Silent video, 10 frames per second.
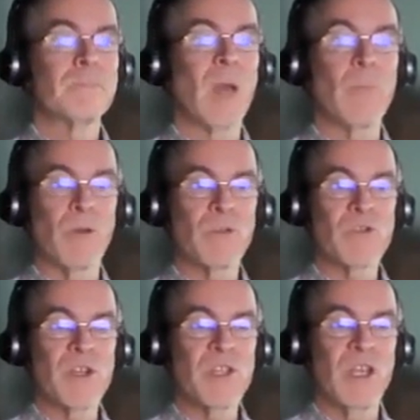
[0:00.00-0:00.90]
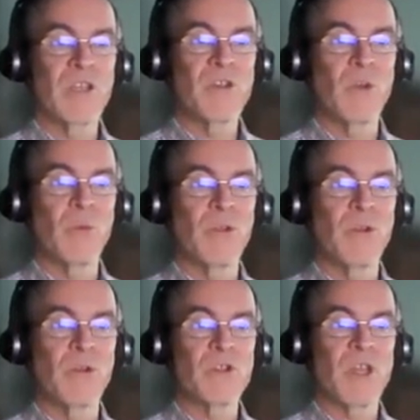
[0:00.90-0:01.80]
And by restricting it to human,
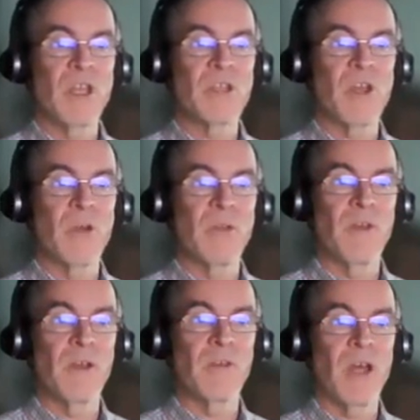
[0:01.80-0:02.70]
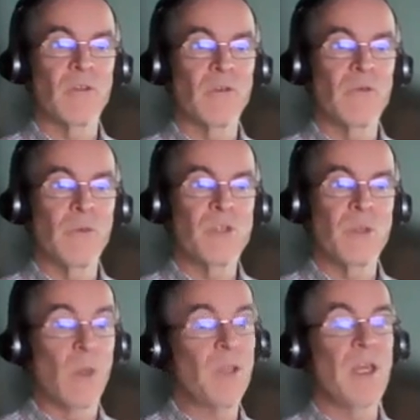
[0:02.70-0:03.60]
you can see it's only found
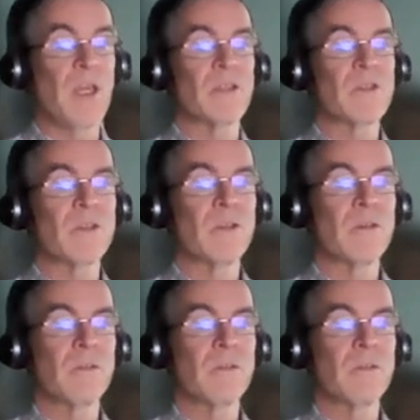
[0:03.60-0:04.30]
141 hits.